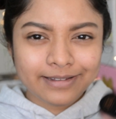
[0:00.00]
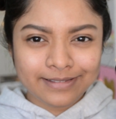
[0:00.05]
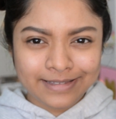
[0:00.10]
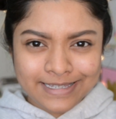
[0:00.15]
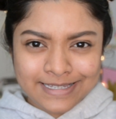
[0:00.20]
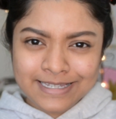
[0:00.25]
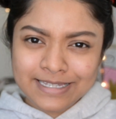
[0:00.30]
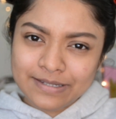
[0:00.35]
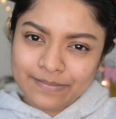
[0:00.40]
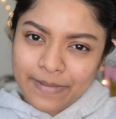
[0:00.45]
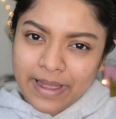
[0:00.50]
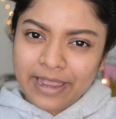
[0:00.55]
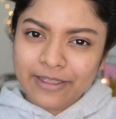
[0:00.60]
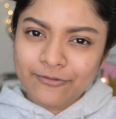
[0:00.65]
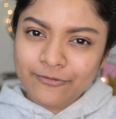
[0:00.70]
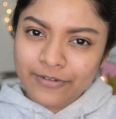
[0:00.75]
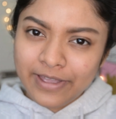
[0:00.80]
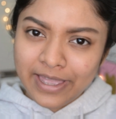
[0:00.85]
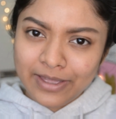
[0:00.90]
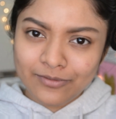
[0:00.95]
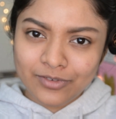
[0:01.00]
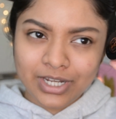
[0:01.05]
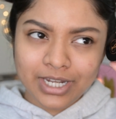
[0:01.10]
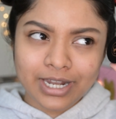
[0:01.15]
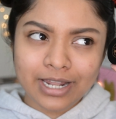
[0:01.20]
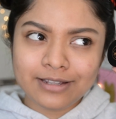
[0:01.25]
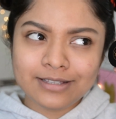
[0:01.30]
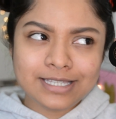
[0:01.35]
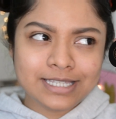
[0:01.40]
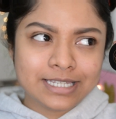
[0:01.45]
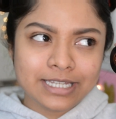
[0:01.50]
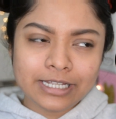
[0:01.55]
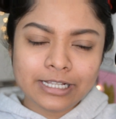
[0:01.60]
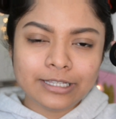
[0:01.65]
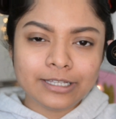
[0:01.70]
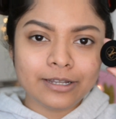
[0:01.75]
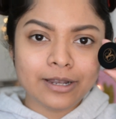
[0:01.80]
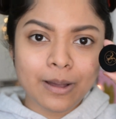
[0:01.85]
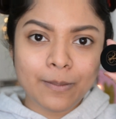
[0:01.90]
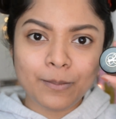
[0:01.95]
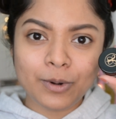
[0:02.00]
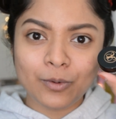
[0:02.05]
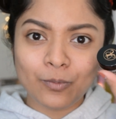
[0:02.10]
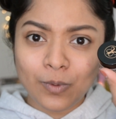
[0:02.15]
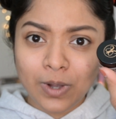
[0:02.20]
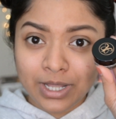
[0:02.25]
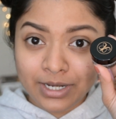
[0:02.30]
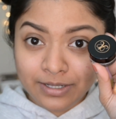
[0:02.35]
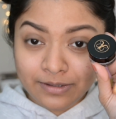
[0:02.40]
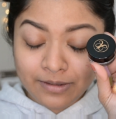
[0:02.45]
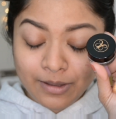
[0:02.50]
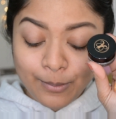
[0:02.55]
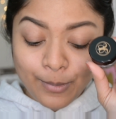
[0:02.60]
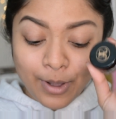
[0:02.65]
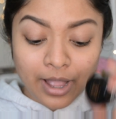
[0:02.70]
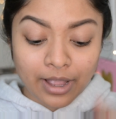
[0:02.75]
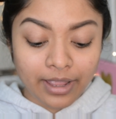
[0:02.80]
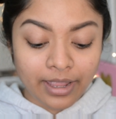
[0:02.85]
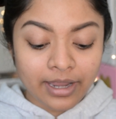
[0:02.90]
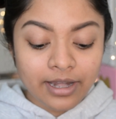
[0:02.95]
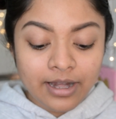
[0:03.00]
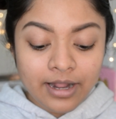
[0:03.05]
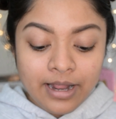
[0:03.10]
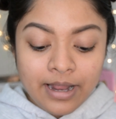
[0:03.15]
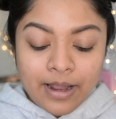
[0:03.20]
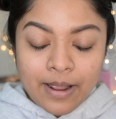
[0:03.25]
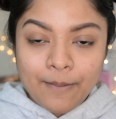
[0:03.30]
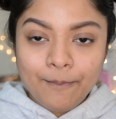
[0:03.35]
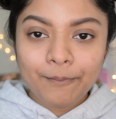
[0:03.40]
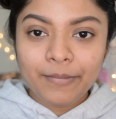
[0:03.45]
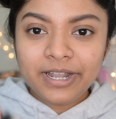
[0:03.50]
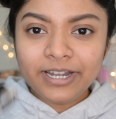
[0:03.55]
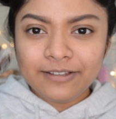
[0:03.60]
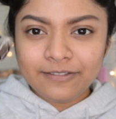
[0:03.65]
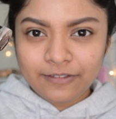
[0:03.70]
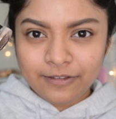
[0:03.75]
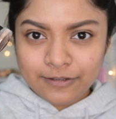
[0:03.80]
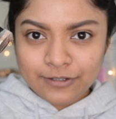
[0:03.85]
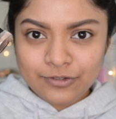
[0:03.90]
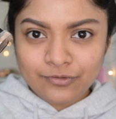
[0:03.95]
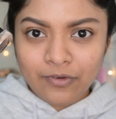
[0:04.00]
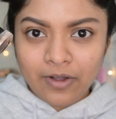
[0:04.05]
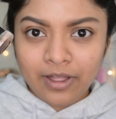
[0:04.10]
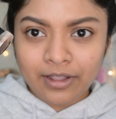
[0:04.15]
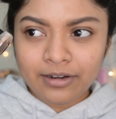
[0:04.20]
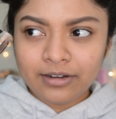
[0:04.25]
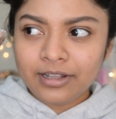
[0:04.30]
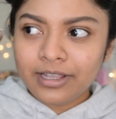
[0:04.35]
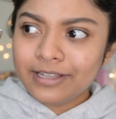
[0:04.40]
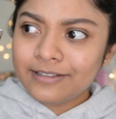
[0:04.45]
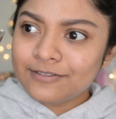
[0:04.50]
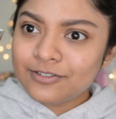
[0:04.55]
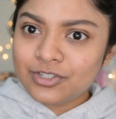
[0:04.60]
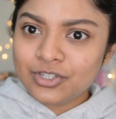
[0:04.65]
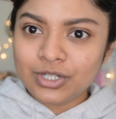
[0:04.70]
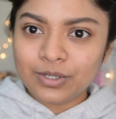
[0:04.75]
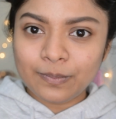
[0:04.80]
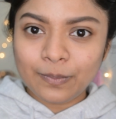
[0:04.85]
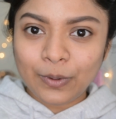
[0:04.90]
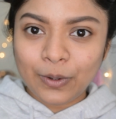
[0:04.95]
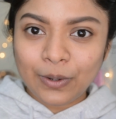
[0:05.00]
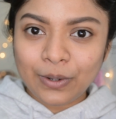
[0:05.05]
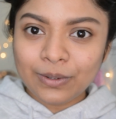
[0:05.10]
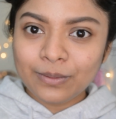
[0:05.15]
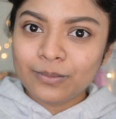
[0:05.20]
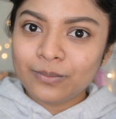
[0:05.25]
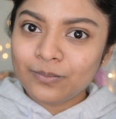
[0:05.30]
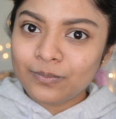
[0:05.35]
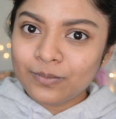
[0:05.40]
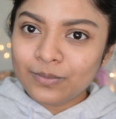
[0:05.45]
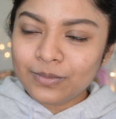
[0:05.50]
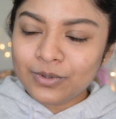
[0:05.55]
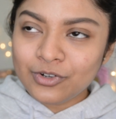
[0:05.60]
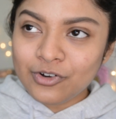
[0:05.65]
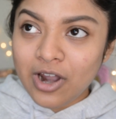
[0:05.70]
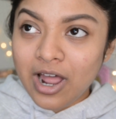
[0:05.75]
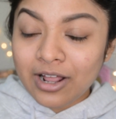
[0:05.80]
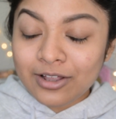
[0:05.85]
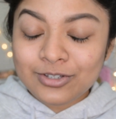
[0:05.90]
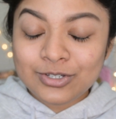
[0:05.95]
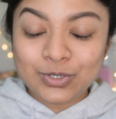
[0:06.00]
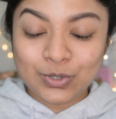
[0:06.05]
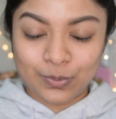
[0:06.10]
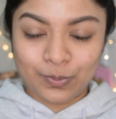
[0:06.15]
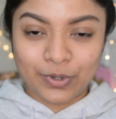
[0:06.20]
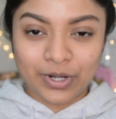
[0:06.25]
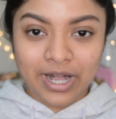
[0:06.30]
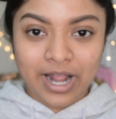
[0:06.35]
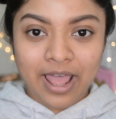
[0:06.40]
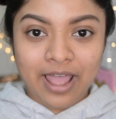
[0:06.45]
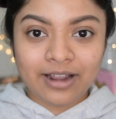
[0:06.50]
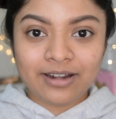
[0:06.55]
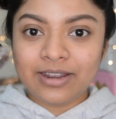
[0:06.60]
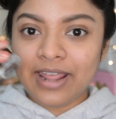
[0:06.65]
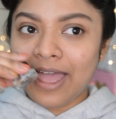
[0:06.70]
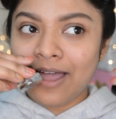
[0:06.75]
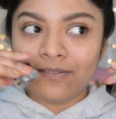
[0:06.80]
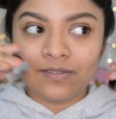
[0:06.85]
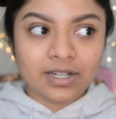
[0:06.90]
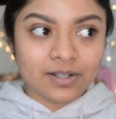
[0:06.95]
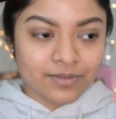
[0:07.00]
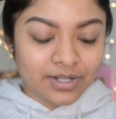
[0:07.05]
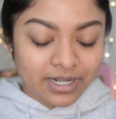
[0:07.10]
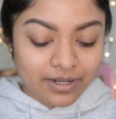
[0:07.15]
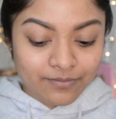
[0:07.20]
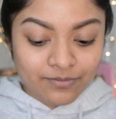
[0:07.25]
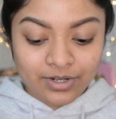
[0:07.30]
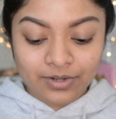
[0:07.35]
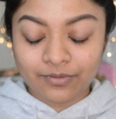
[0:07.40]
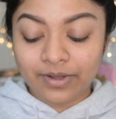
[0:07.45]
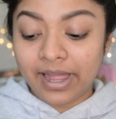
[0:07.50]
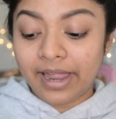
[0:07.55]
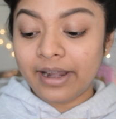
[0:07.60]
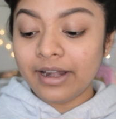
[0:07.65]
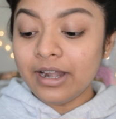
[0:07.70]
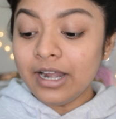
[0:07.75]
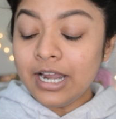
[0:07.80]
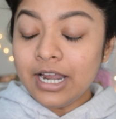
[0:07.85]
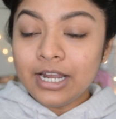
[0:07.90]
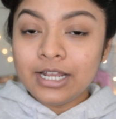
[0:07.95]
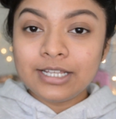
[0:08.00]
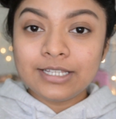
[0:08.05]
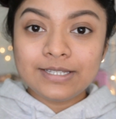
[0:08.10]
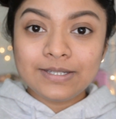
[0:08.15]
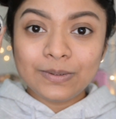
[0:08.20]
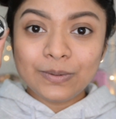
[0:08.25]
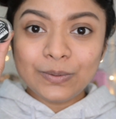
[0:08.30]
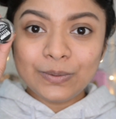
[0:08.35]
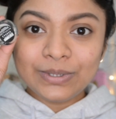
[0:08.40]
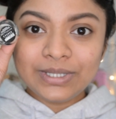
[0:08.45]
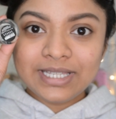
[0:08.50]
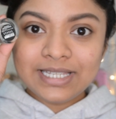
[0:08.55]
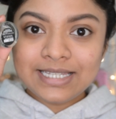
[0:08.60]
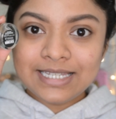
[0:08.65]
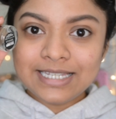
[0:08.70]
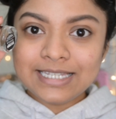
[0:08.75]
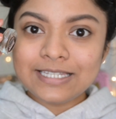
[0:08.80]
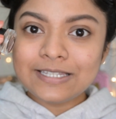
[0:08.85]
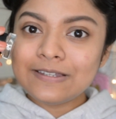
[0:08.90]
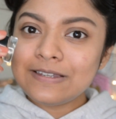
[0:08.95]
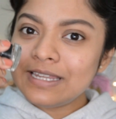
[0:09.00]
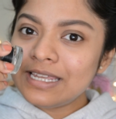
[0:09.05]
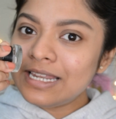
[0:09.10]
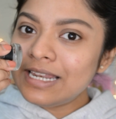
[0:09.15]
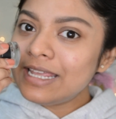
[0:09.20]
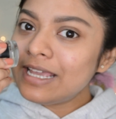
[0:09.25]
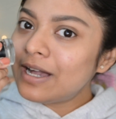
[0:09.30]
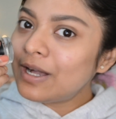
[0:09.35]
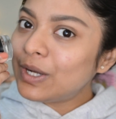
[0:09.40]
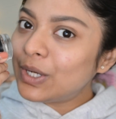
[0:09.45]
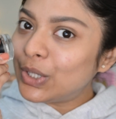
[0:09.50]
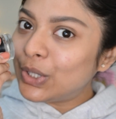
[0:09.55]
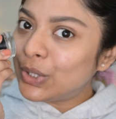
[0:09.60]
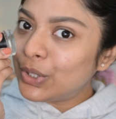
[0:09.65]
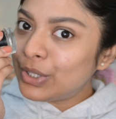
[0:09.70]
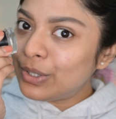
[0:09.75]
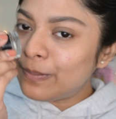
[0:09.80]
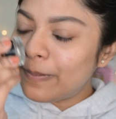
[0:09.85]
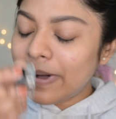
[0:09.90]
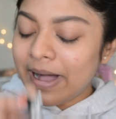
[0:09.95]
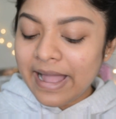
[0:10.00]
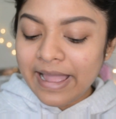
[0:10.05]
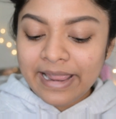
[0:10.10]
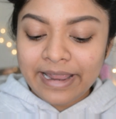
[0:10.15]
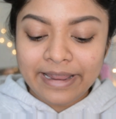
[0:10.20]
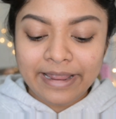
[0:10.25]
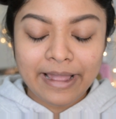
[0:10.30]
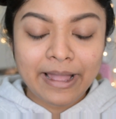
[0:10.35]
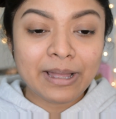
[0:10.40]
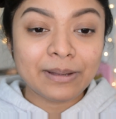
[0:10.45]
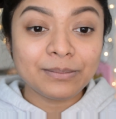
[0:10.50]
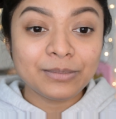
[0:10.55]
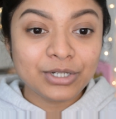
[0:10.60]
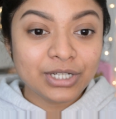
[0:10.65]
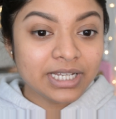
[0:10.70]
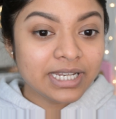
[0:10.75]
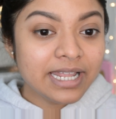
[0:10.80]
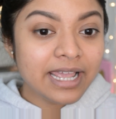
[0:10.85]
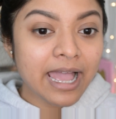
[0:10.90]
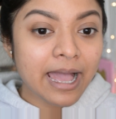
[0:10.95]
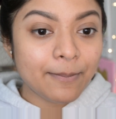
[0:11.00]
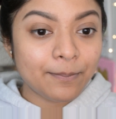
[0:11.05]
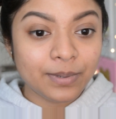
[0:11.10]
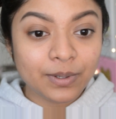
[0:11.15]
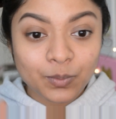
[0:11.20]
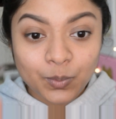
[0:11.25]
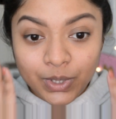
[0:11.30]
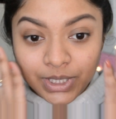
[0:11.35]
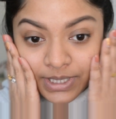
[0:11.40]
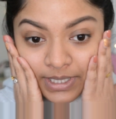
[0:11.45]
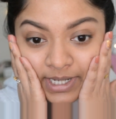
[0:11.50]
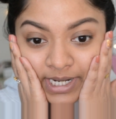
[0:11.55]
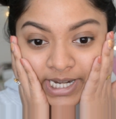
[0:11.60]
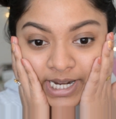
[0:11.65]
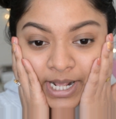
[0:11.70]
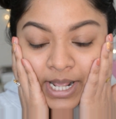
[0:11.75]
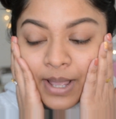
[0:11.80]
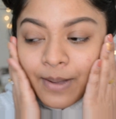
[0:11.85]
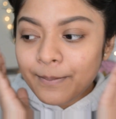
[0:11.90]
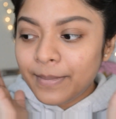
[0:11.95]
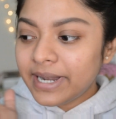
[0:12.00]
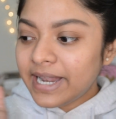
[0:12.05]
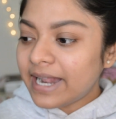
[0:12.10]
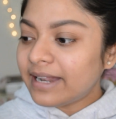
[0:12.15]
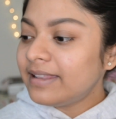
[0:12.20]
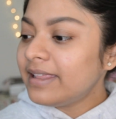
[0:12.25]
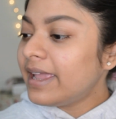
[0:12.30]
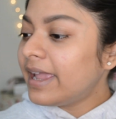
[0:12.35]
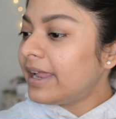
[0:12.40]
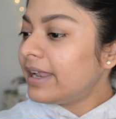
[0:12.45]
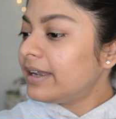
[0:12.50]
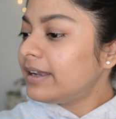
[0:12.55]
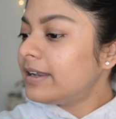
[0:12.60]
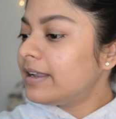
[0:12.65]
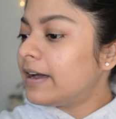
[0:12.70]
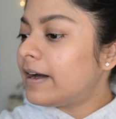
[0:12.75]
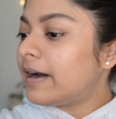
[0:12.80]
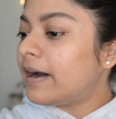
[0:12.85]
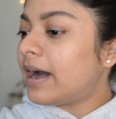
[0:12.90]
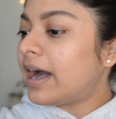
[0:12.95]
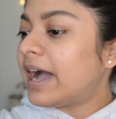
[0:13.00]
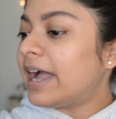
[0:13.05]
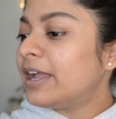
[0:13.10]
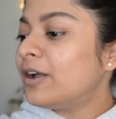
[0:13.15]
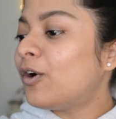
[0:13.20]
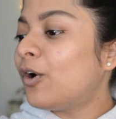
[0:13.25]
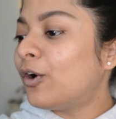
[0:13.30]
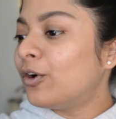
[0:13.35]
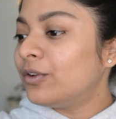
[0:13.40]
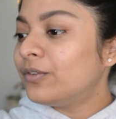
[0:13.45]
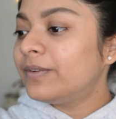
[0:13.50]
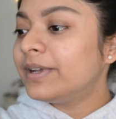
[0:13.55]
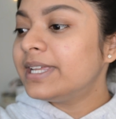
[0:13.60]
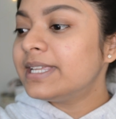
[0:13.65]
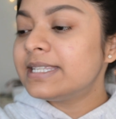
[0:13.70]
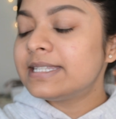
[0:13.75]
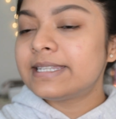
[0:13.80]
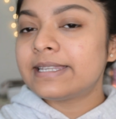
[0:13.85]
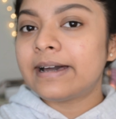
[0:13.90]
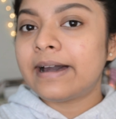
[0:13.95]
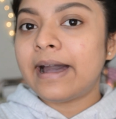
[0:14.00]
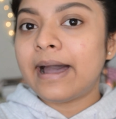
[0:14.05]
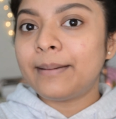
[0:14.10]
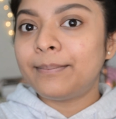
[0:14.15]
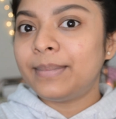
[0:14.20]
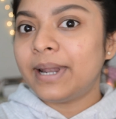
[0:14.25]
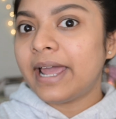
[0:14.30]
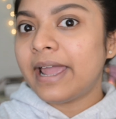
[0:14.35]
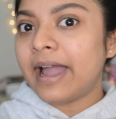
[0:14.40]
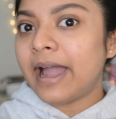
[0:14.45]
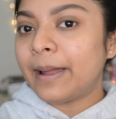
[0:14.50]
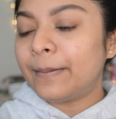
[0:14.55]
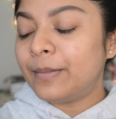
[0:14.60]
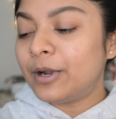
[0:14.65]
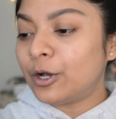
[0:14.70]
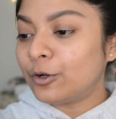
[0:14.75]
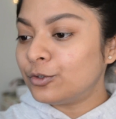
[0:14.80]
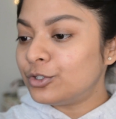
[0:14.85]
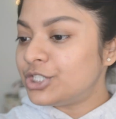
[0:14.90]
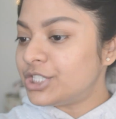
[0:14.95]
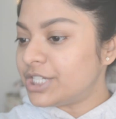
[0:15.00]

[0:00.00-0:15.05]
This is my favorite and still the #1 in the market, but this one, it's cheaper, drugstore product, available everywhere. So this is really a good buy. I'm really happy with it. But at the end, I always apply eyebrow